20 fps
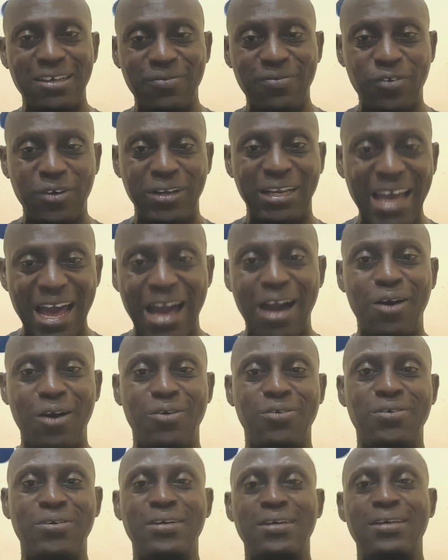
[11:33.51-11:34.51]
For
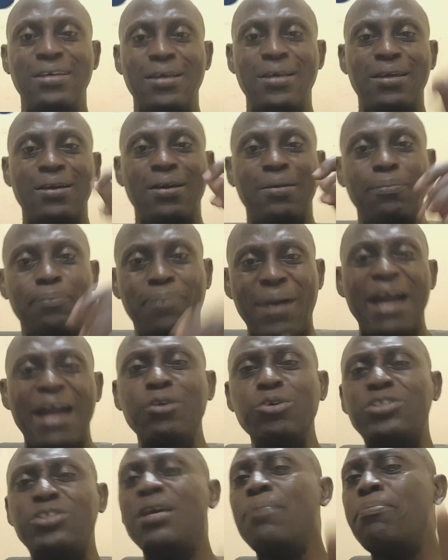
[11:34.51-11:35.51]
now, by
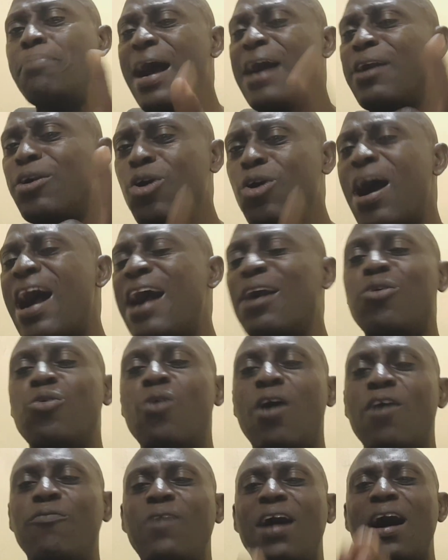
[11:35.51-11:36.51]
using mango and
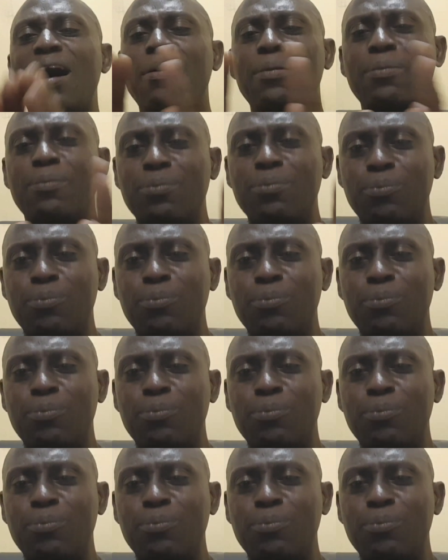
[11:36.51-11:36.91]
guava